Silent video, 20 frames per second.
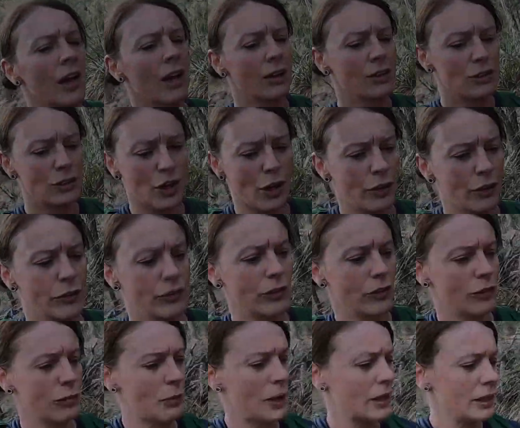just
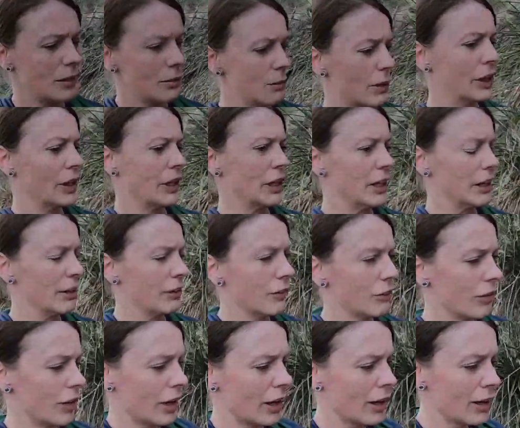as many millions.
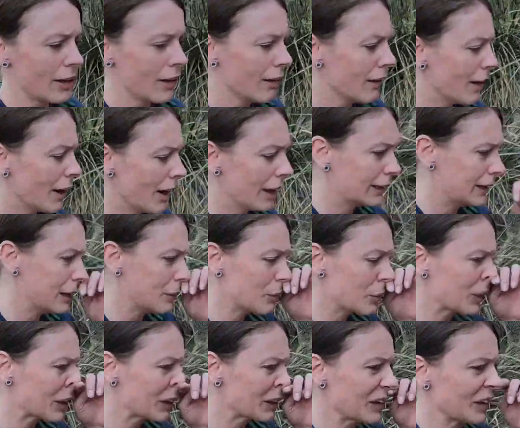I keep
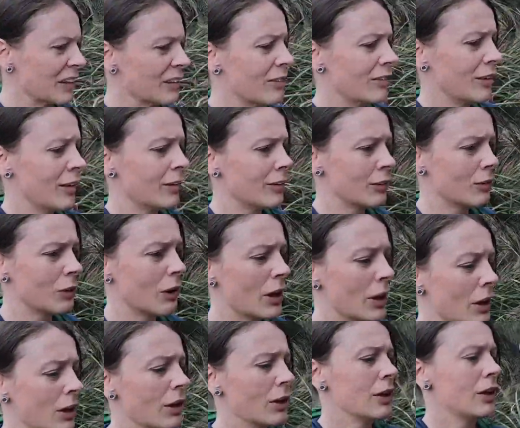thinking like
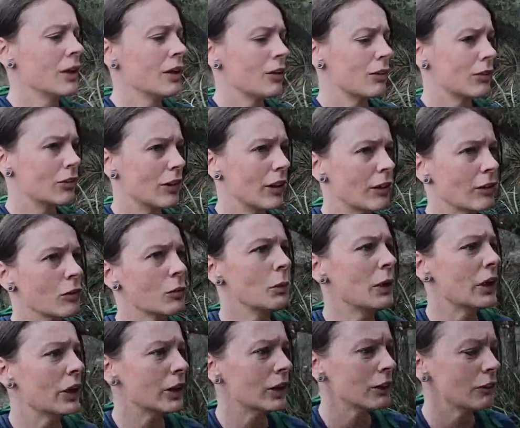6
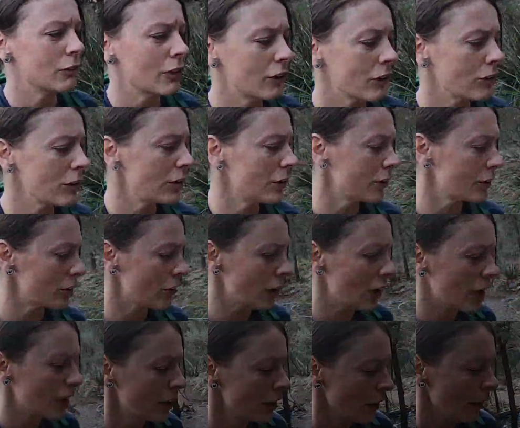million visitors
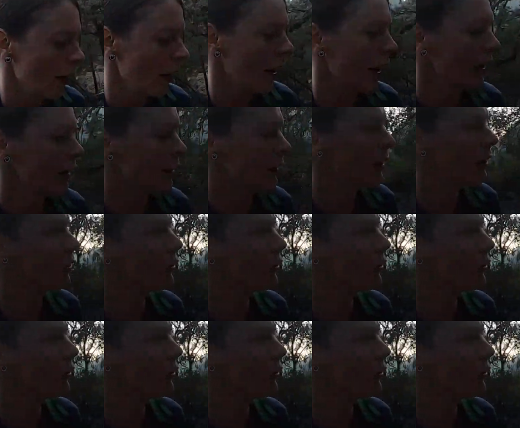a year in